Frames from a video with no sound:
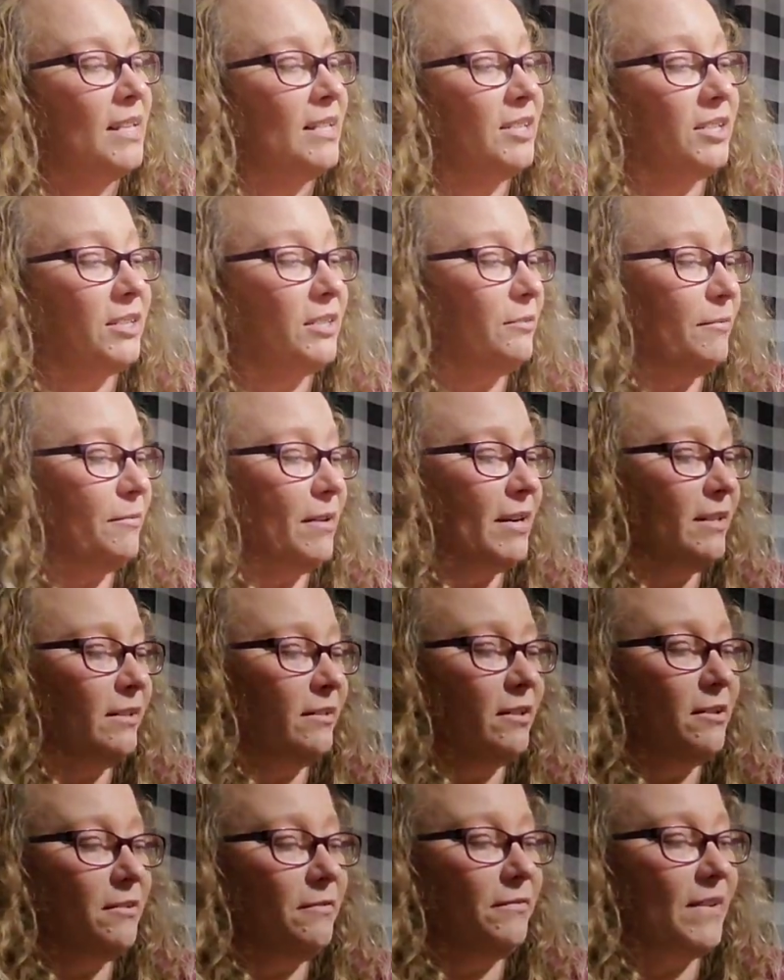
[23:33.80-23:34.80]
Just a
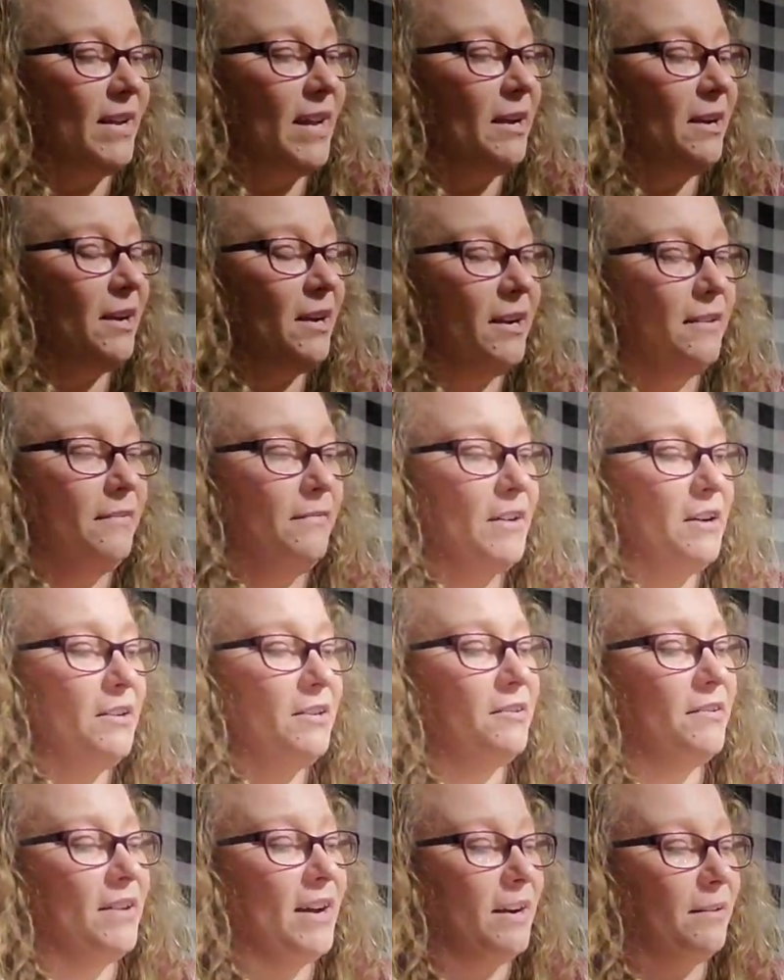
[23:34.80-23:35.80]
regular
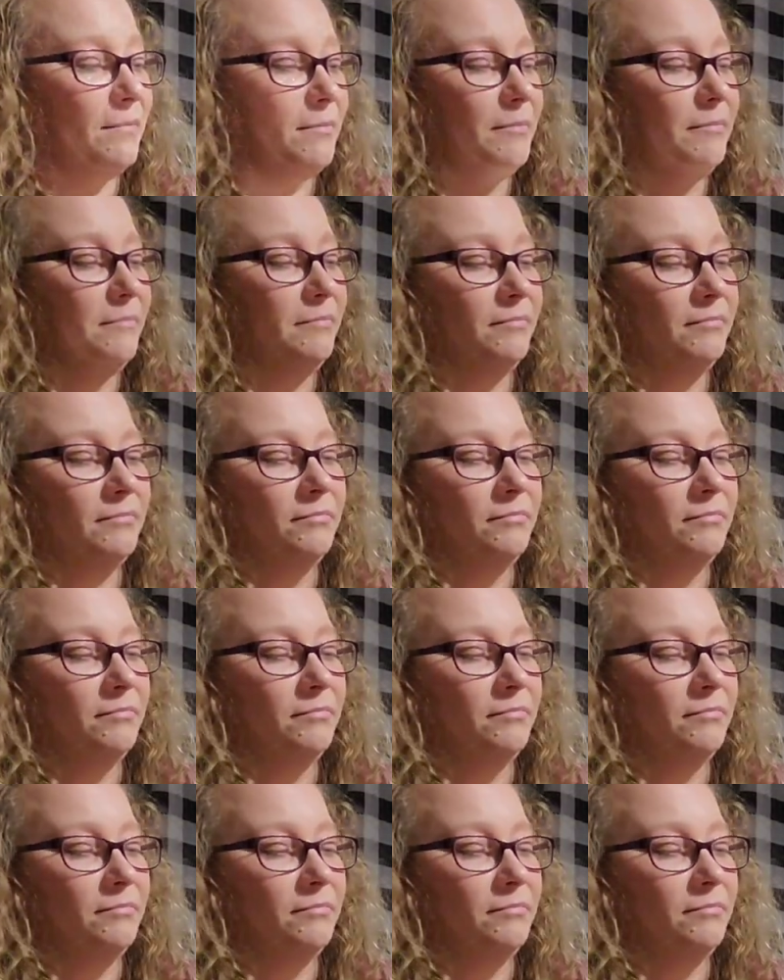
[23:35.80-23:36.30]
photo album.